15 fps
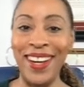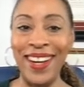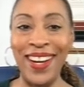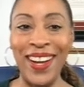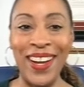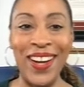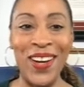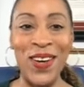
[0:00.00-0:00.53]

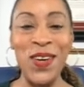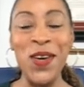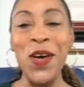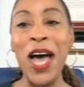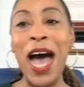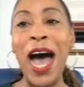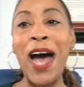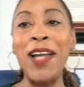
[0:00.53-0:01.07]

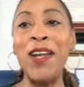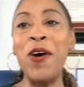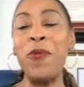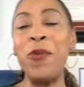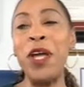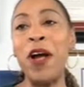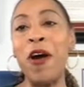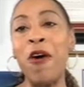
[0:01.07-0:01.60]
I know
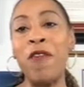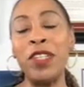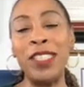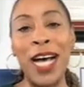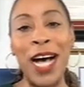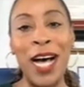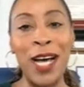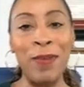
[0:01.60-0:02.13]
we are
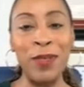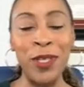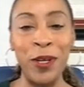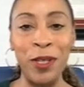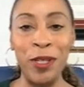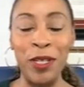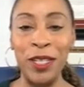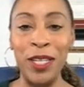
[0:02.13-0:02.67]
overtime. So
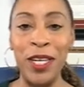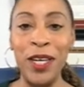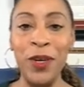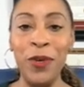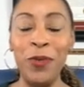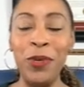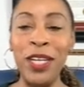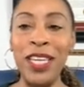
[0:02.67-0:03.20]
look,
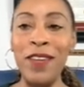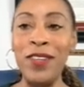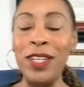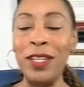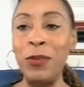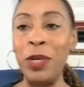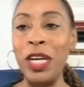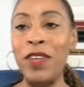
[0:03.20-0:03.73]
we're giving
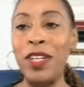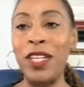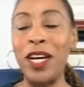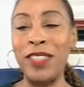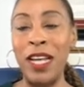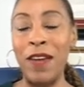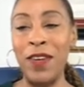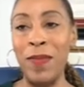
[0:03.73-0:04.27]
love
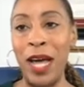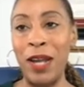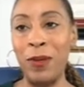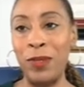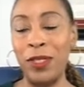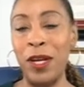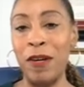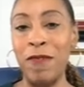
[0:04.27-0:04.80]
to everybody who
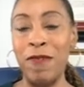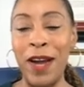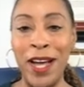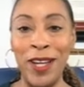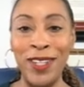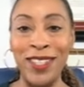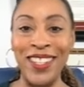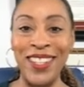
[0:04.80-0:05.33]
stuck
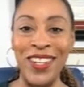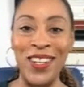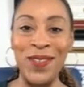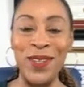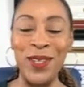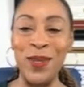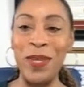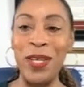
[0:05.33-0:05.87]
around, you know, a
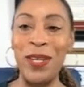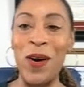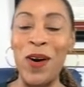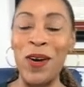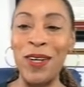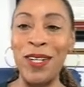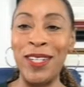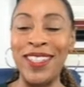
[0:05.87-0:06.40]
little bit
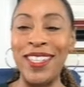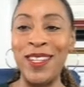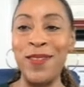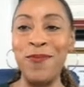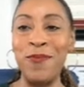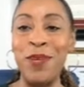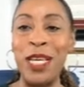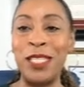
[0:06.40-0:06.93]
longer
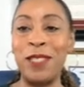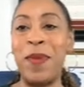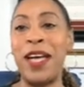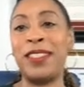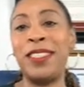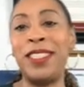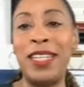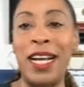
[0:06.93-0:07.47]
than we
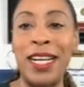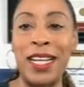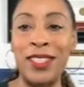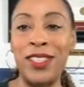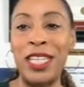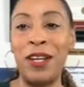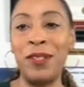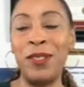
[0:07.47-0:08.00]
expected. I got to
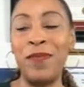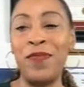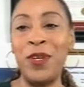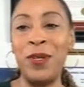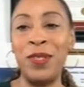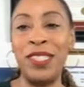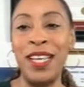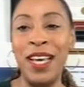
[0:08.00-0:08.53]
shout out some
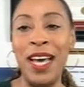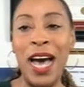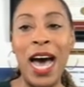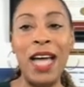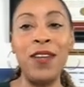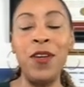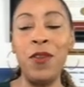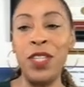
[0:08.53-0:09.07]
folks.
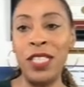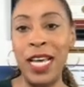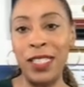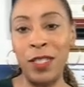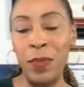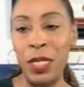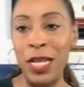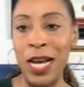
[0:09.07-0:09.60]
I know this has
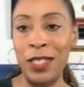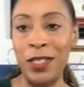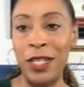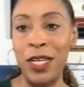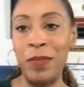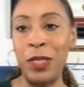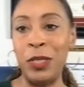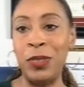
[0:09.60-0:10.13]
to be Dr.
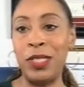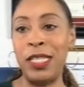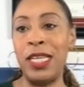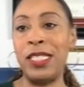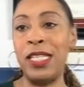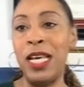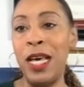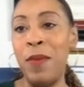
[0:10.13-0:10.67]
Emma, who
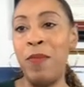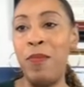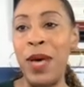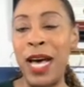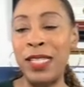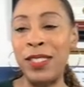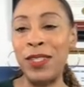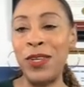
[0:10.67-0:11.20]
says
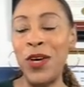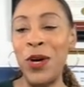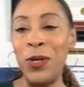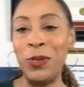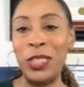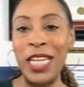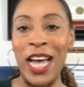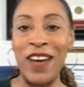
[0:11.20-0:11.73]
best
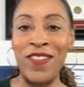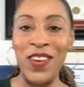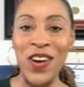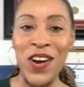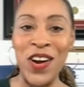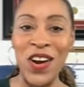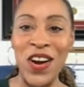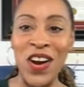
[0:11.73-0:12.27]
coach
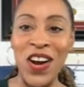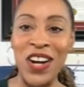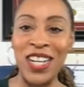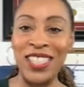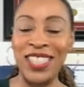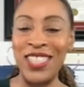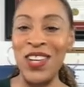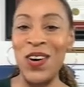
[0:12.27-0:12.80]
ever,
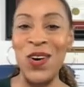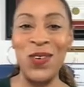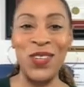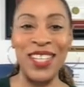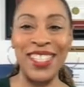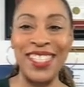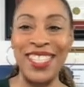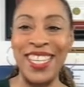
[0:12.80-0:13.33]
because she
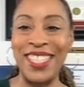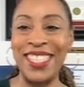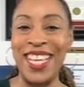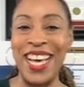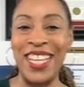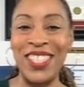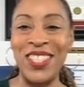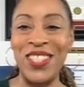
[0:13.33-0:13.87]
always says
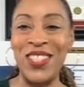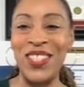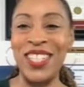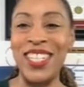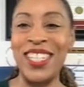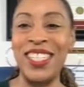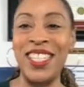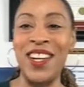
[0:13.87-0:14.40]
that. So
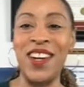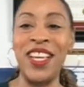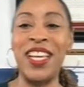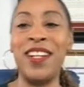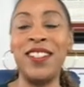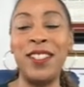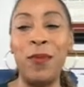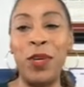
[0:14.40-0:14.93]
good to see her
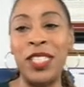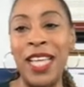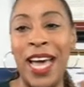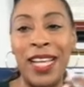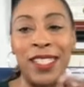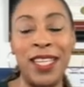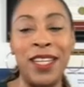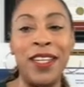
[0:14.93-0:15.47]
here. Someone is
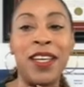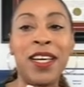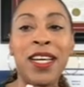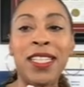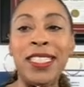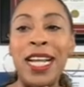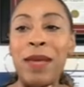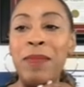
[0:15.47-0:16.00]
asking,
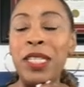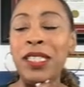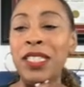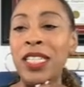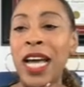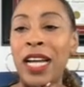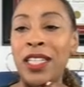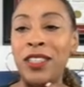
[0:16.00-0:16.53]
did I miss the
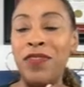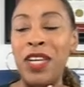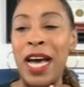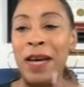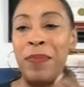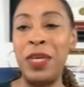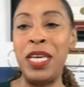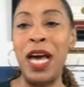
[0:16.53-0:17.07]
challenge
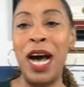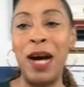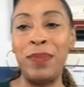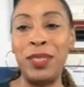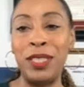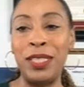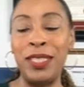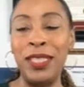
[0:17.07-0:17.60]
VIP
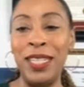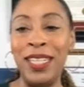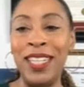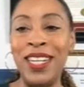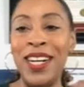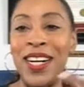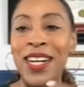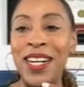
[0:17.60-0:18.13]
option?
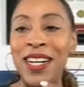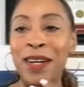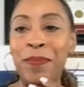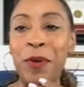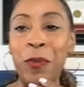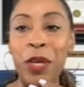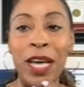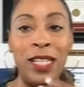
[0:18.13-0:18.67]

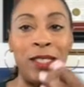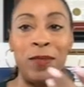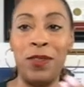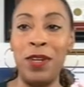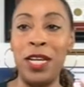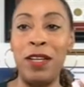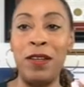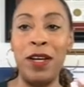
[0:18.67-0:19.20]
But we got some
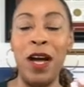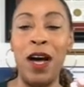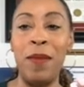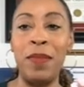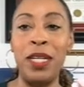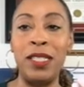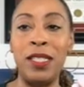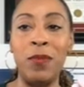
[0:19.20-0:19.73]
great
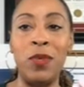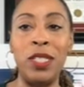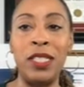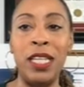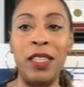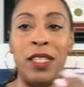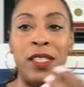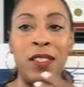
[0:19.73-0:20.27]
comments. Someone
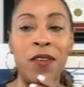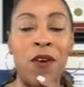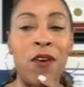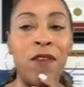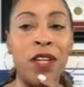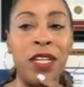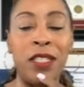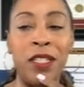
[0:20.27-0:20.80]
said this is
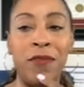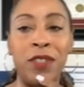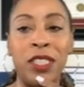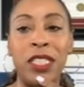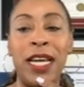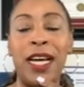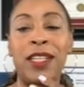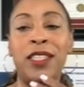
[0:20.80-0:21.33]
already a different
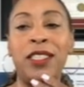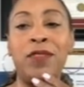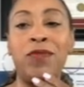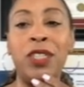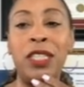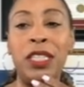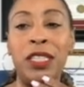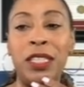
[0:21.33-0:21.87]
challenge and
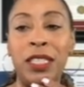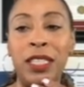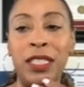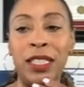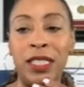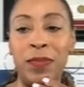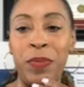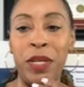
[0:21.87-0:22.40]
really good.
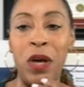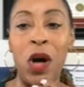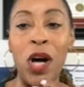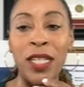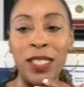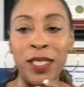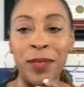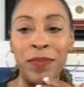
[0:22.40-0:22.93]
This has been
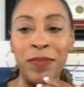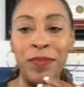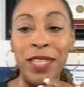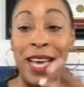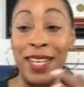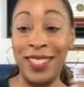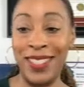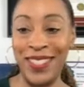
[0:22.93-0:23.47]
awesome. Yes.